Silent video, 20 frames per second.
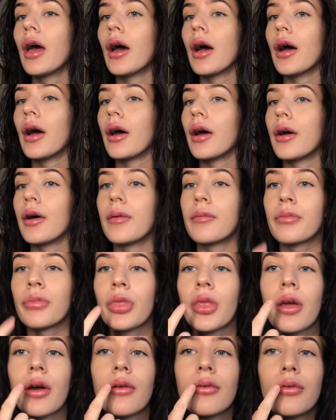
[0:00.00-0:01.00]

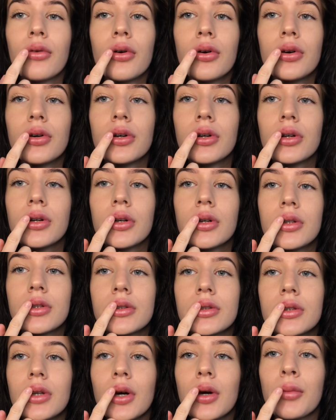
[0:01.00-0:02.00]
I've got
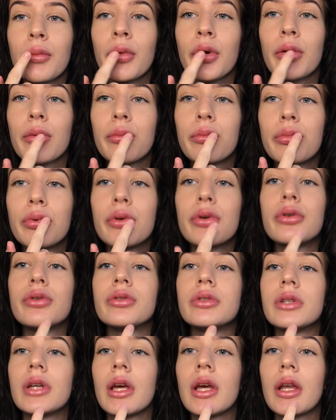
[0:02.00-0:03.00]
some
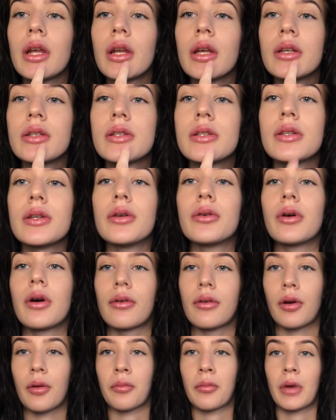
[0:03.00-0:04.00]
bruising still
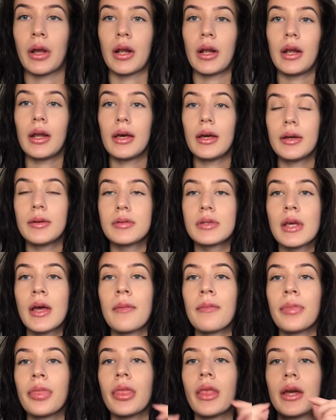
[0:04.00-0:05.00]
around my lips.
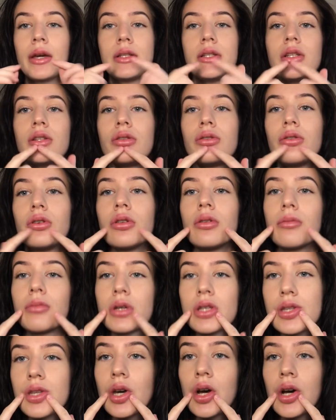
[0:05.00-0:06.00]
I did do the
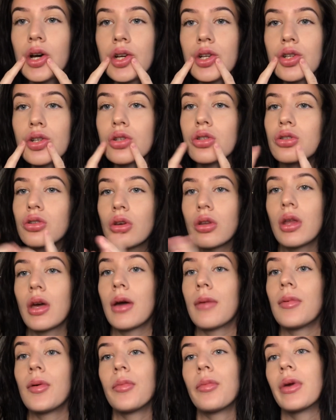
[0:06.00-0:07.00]
massage, so they're a
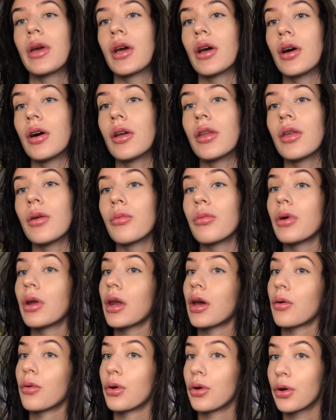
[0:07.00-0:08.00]
bit bigger than when I
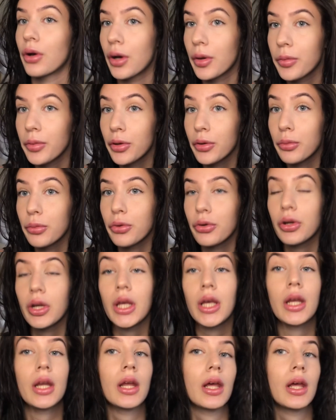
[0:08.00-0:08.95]
woke up in the morning.